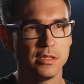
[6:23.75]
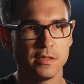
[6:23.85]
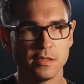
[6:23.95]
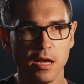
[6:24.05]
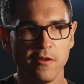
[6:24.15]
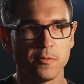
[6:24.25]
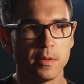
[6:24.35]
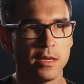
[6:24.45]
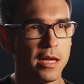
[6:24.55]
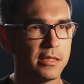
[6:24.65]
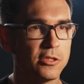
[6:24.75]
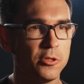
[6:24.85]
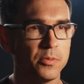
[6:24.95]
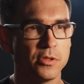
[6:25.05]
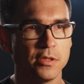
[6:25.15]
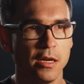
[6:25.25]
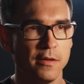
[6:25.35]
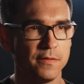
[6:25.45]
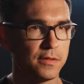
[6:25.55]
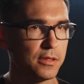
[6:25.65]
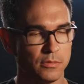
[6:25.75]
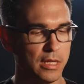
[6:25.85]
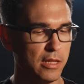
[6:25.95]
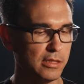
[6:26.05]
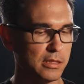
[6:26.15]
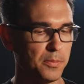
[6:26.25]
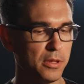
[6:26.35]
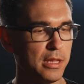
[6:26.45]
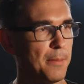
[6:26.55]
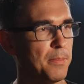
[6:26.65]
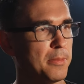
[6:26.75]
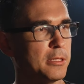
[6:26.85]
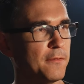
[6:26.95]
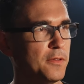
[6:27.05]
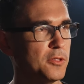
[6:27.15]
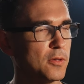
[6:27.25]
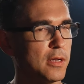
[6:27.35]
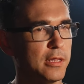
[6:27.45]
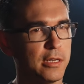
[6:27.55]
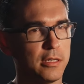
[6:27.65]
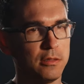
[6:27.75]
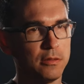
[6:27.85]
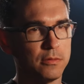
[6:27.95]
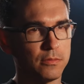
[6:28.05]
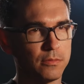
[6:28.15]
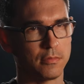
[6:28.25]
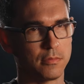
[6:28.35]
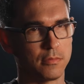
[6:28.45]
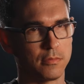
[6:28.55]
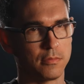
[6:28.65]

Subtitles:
still soft, but not super soft. Now let's put that bubble diffuser on there. A